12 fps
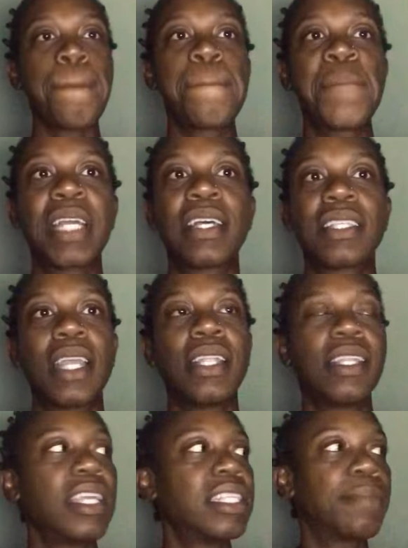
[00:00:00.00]
because they
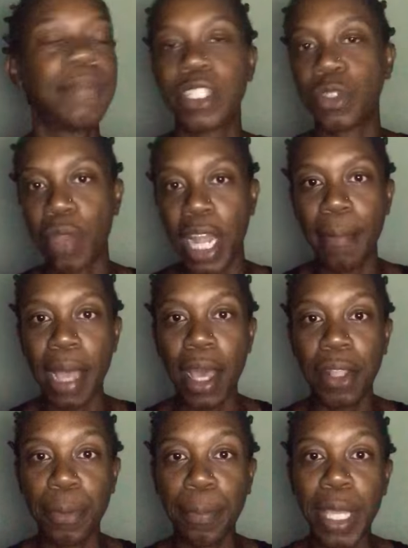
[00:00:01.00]
need to be surrounded by
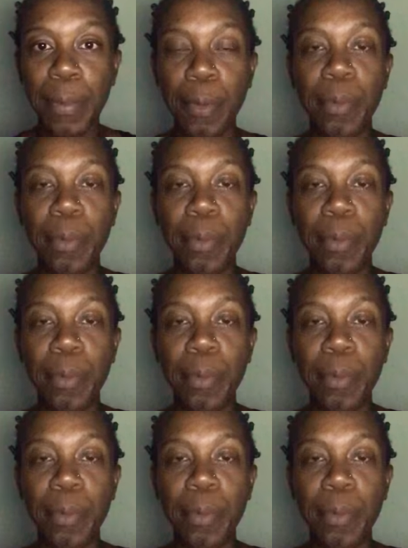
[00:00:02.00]
other people,